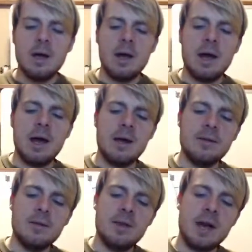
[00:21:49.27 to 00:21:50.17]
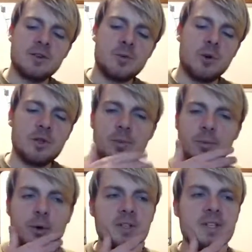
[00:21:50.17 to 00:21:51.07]
And the other most
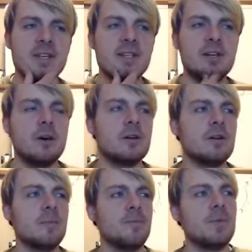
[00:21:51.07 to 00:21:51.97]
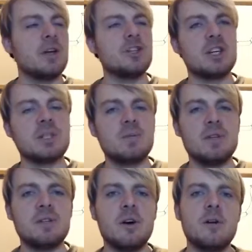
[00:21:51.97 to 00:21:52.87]
important things are the
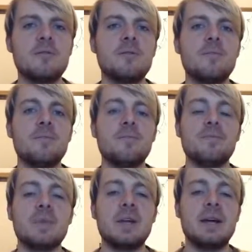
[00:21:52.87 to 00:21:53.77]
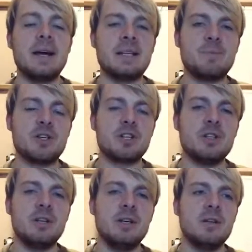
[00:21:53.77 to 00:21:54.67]
adjustments of
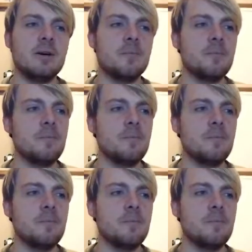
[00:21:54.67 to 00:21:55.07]
especially the